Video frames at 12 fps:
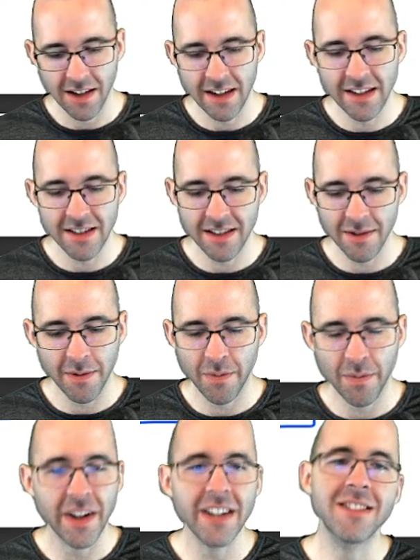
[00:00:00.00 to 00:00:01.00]
And the,
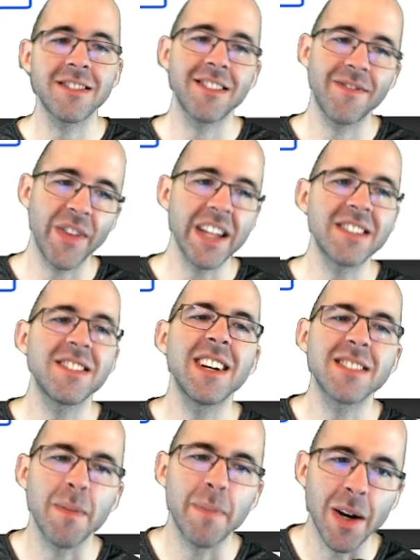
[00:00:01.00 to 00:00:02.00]
it's it's
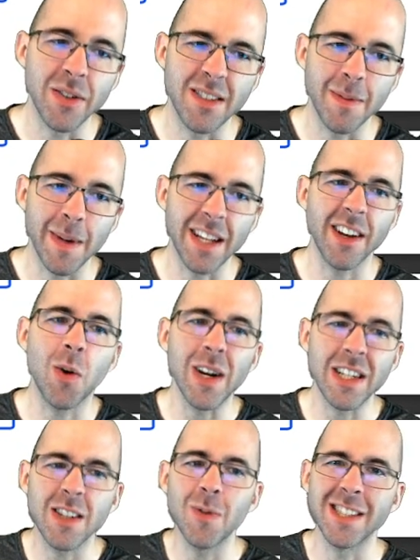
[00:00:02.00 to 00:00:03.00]
not supposed to be. The
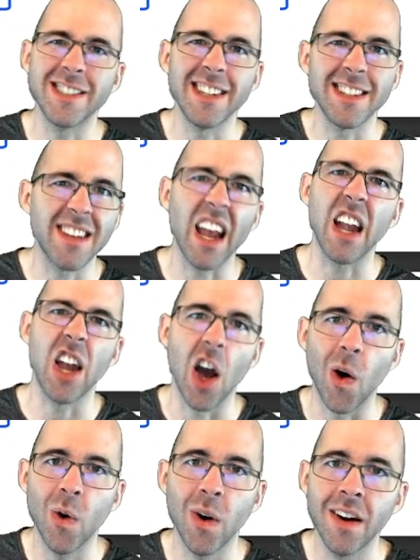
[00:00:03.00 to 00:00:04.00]
question wants you to say
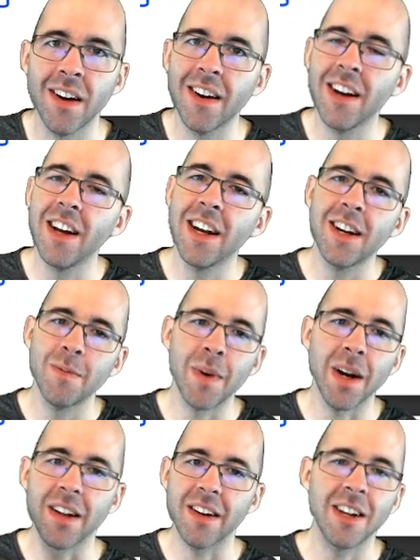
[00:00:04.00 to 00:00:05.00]
no,
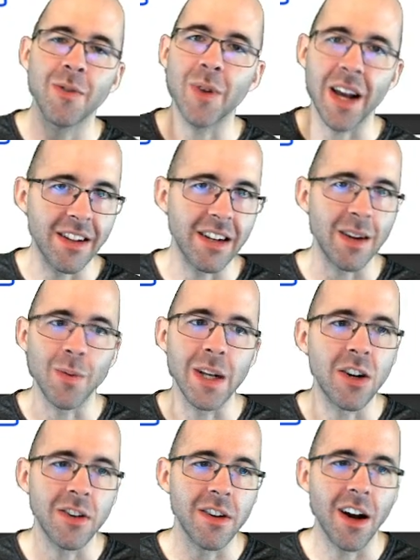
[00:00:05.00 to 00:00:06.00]
but in reality,
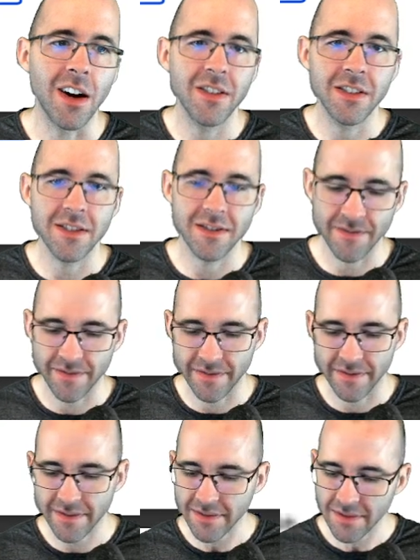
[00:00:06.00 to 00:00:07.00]
we don't know.
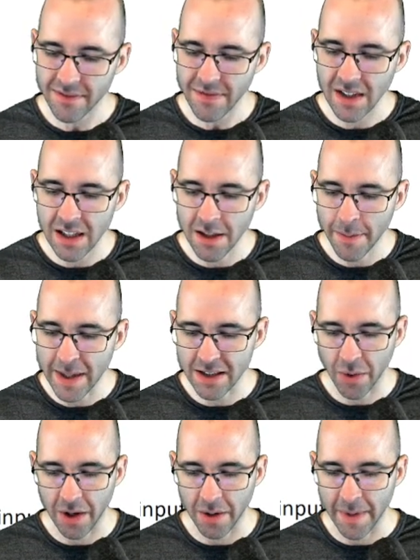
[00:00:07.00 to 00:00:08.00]

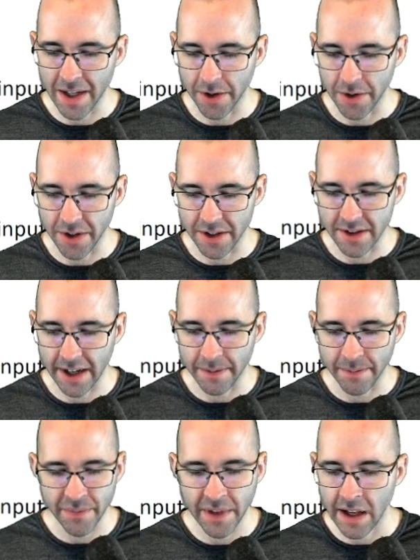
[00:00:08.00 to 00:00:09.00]
Depends on what our menu looks like.